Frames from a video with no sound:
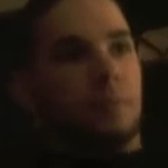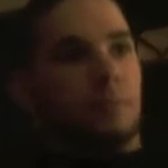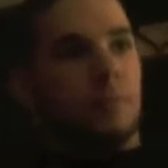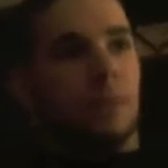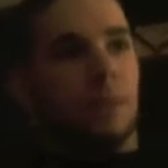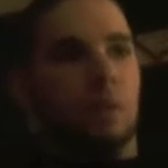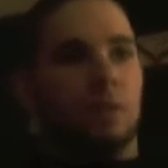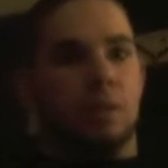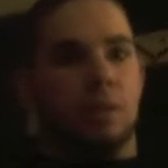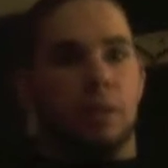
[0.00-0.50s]

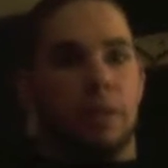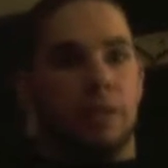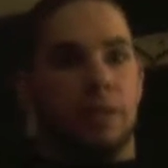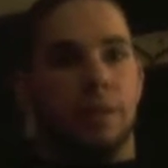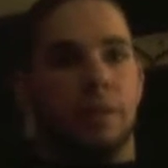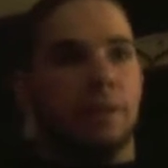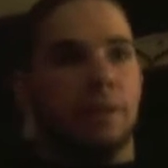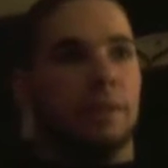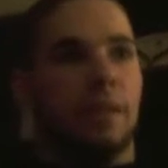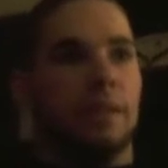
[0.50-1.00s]
That was in like
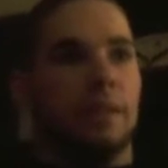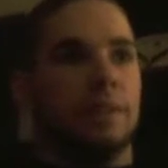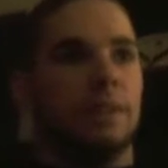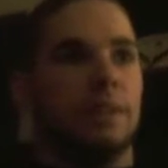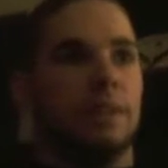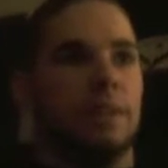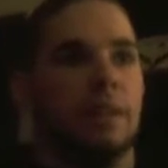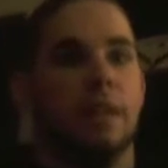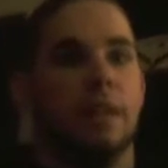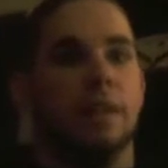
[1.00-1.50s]

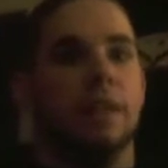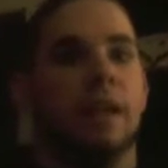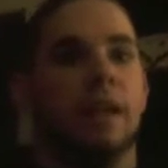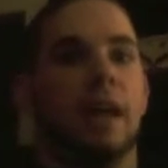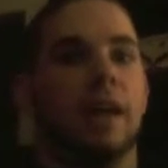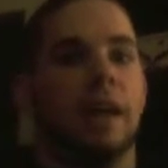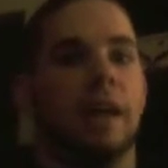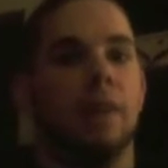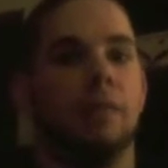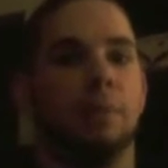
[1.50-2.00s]

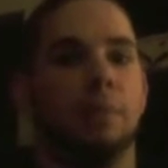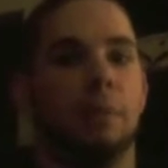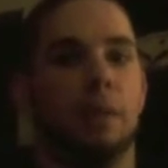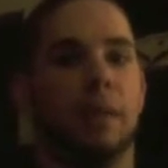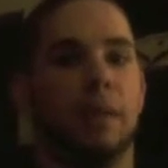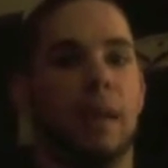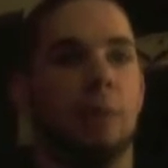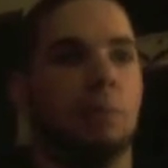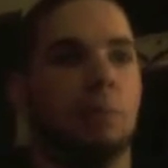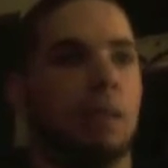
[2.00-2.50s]
1999 after
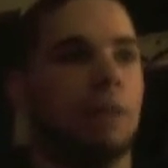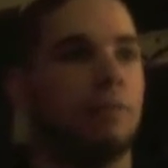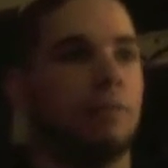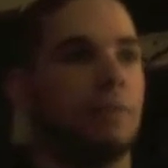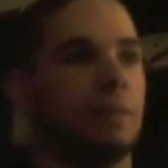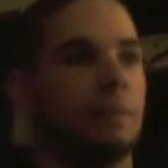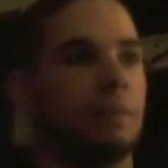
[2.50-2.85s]
McNabb left.